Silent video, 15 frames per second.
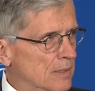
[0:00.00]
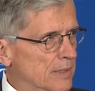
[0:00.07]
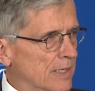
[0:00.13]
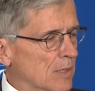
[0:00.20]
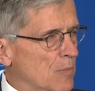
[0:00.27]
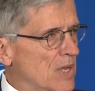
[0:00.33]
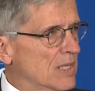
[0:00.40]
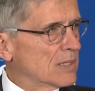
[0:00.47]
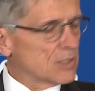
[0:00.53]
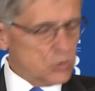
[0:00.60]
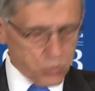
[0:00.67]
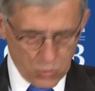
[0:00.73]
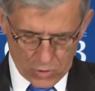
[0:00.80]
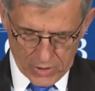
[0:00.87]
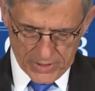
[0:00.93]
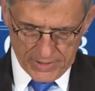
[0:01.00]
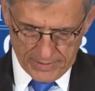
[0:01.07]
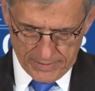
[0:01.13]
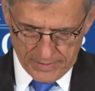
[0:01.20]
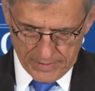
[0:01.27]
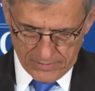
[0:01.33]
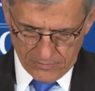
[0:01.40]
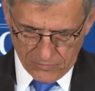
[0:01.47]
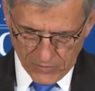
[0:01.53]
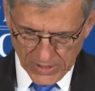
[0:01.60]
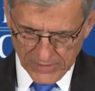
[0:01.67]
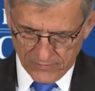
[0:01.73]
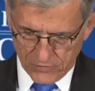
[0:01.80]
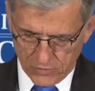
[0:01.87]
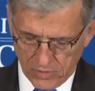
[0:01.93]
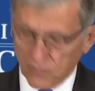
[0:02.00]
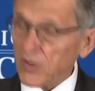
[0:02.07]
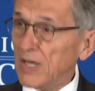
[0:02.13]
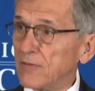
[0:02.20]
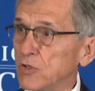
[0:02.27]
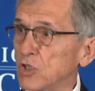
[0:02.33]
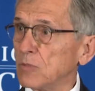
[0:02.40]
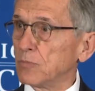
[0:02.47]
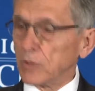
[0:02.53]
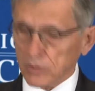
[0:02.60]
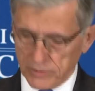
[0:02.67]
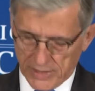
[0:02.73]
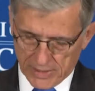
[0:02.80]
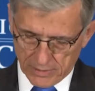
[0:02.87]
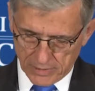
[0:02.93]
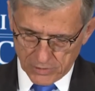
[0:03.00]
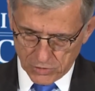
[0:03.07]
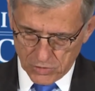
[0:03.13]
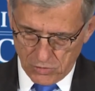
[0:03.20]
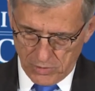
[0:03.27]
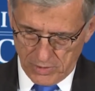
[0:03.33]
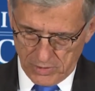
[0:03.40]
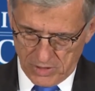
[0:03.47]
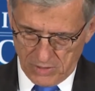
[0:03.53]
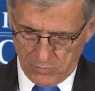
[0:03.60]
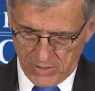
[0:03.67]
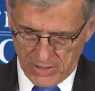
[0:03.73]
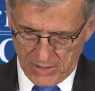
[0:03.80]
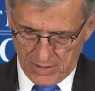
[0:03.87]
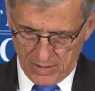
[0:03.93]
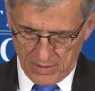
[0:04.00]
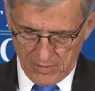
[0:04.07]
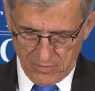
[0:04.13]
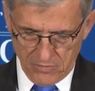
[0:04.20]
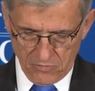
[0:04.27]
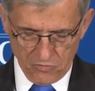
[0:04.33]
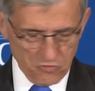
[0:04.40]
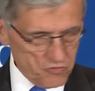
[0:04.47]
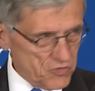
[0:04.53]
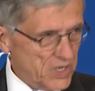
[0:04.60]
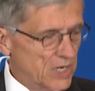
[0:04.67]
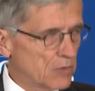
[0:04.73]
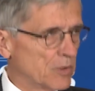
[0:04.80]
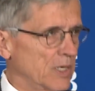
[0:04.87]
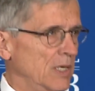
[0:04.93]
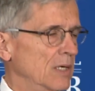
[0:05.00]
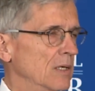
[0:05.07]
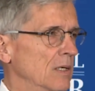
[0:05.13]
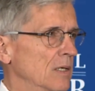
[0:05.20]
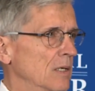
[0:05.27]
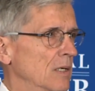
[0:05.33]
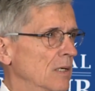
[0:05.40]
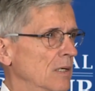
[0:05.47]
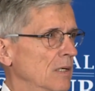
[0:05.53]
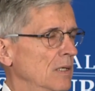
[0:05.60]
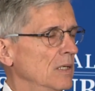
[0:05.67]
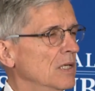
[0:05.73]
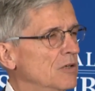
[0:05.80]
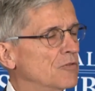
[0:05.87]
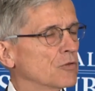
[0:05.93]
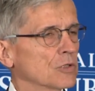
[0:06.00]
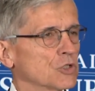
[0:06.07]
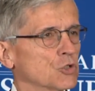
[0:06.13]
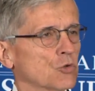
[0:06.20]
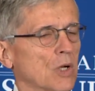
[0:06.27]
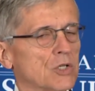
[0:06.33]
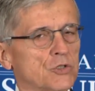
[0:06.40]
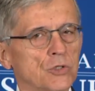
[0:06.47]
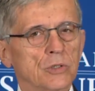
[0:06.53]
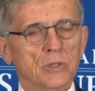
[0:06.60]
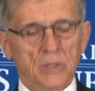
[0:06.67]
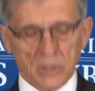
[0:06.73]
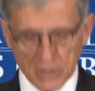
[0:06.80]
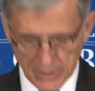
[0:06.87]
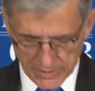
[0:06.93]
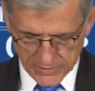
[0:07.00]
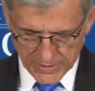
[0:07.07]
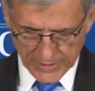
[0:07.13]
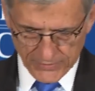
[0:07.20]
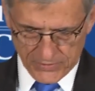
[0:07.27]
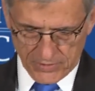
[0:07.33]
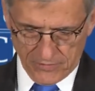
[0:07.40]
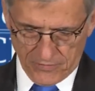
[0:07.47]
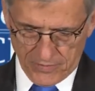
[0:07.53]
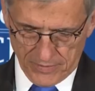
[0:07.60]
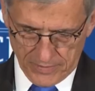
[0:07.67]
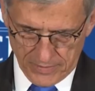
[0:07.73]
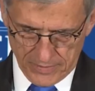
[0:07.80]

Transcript: Now, to make this work, the 5G build-out is going to be very infrastructure intensive,